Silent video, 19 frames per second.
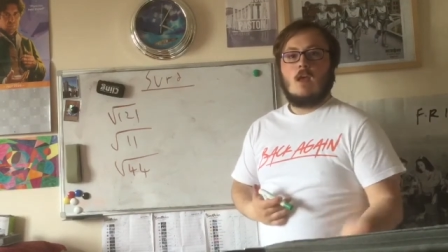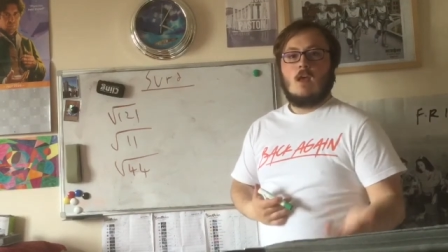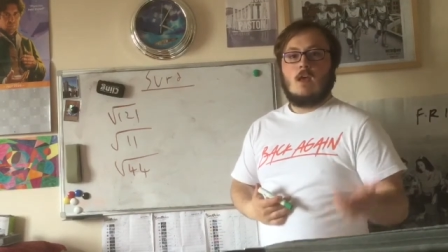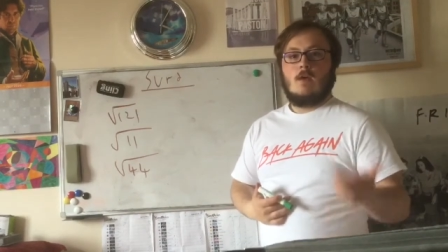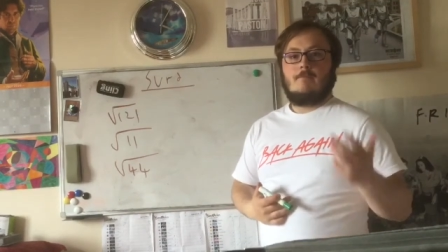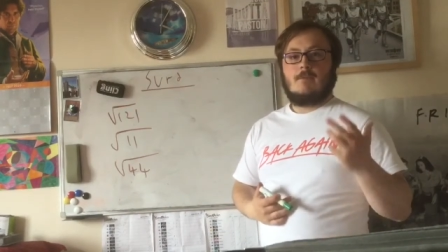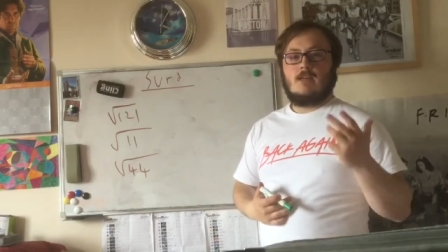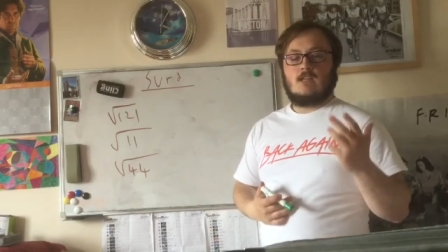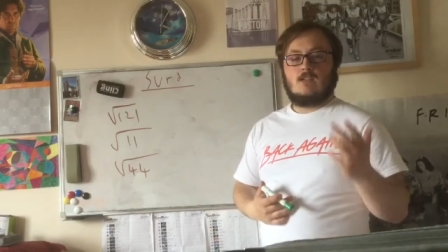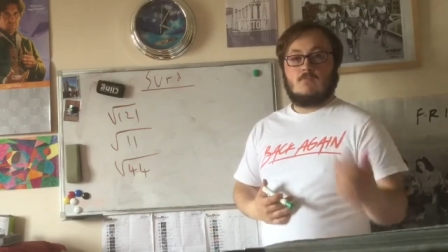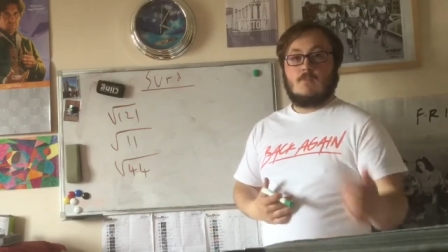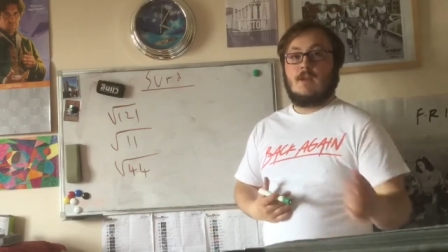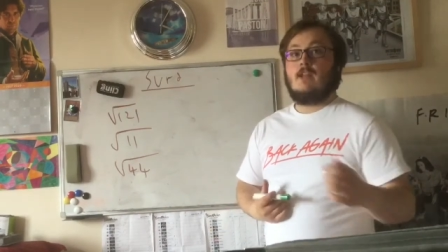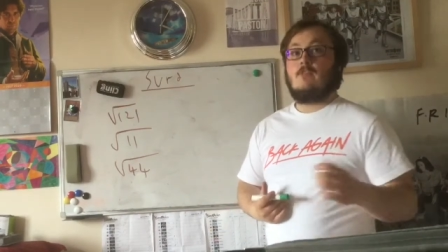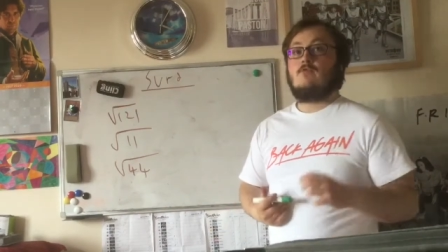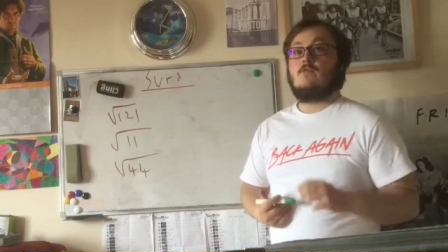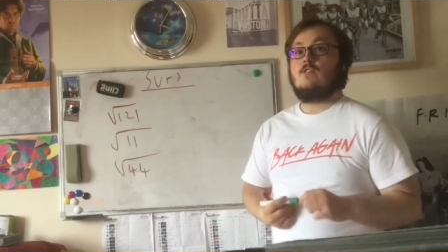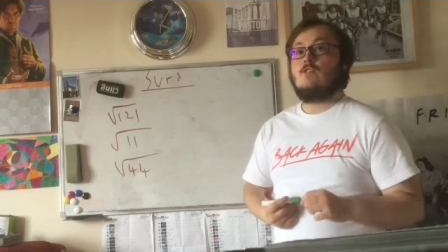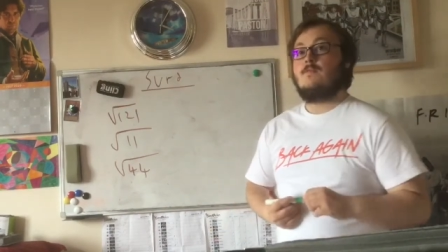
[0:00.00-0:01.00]
because
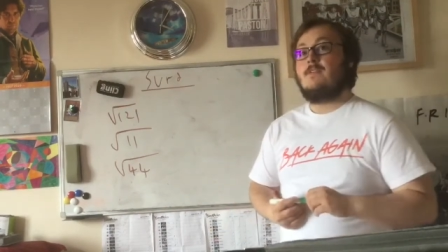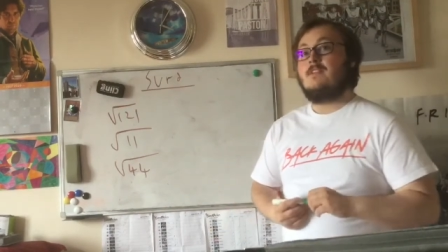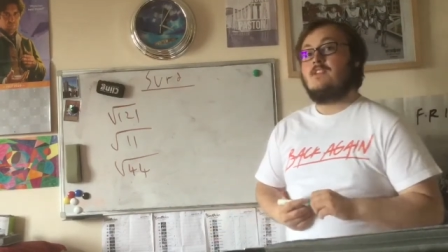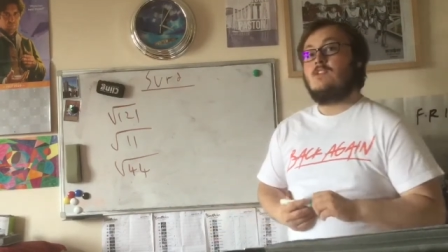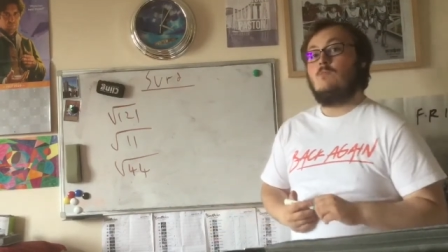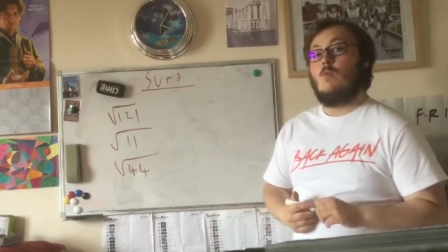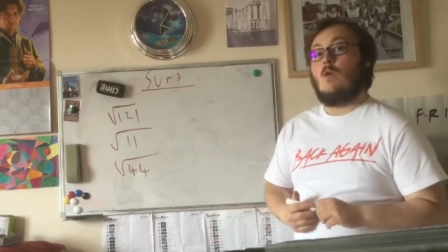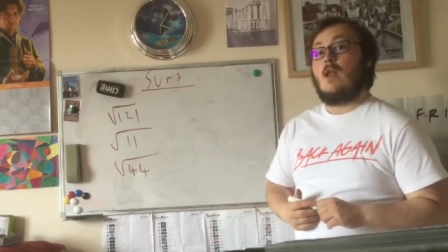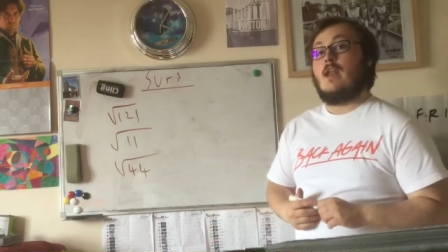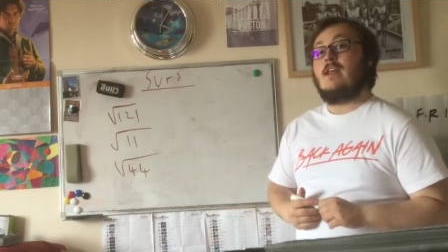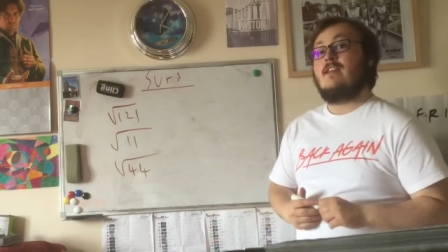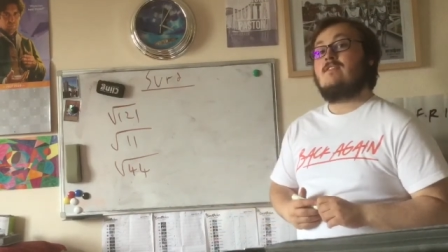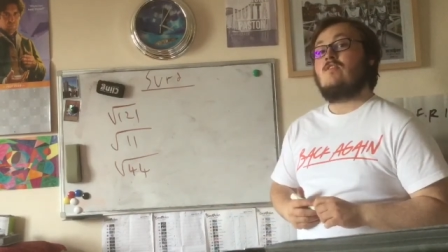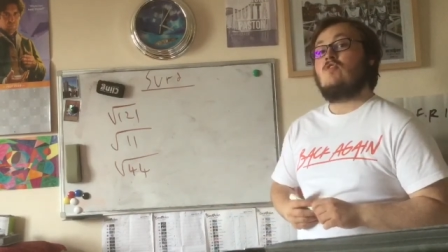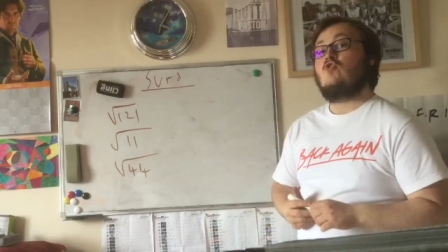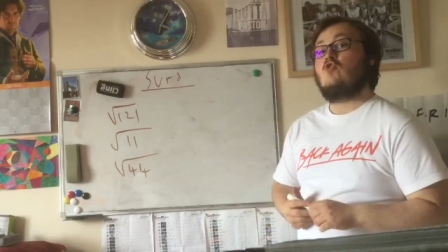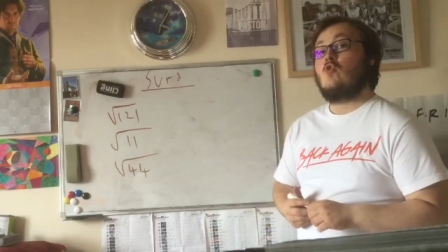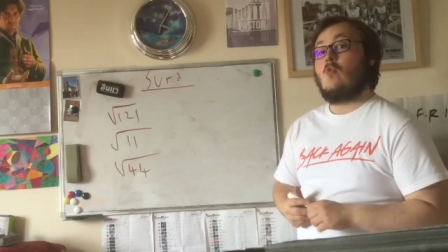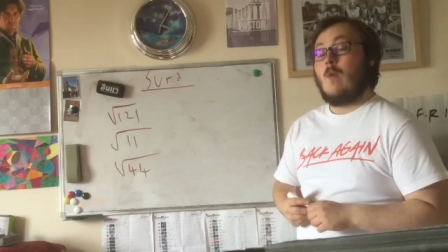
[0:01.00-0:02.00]
121 is a
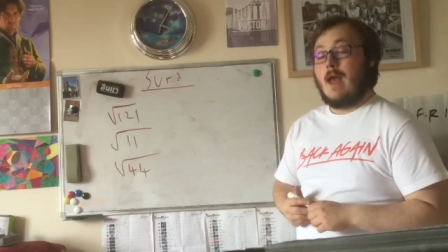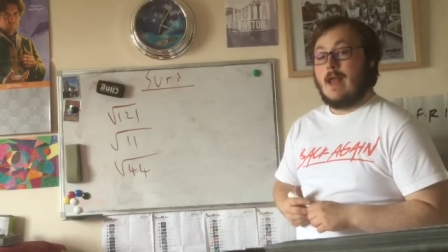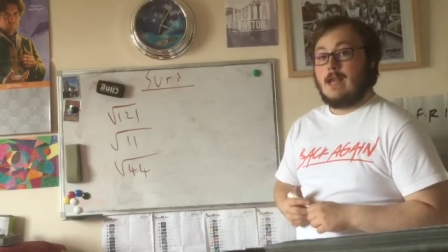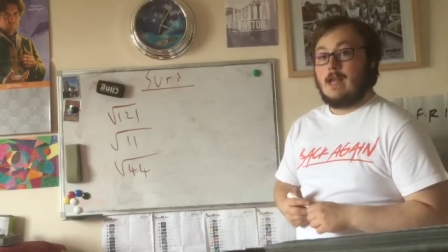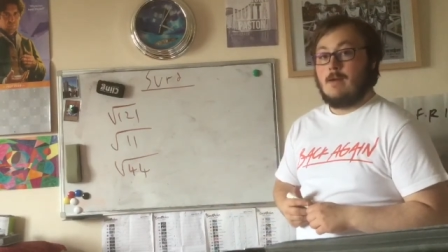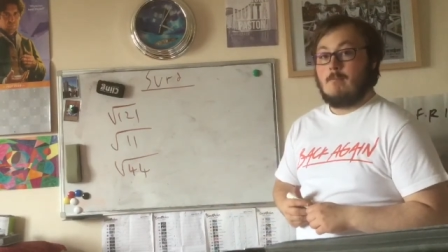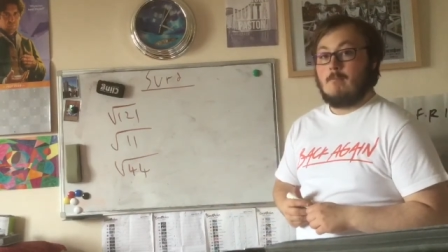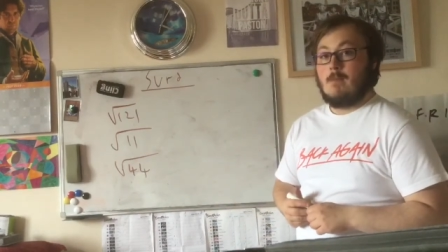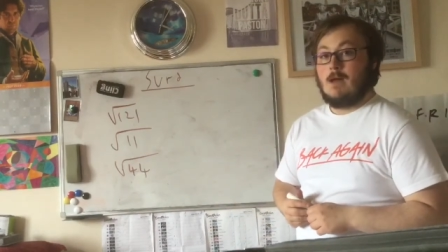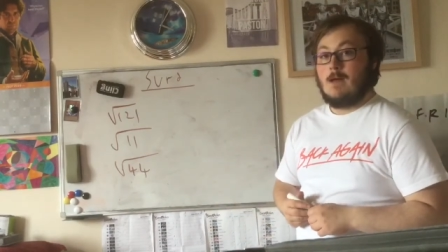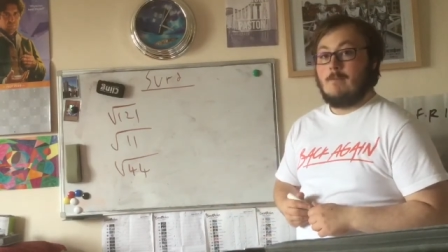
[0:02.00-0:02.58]
square number.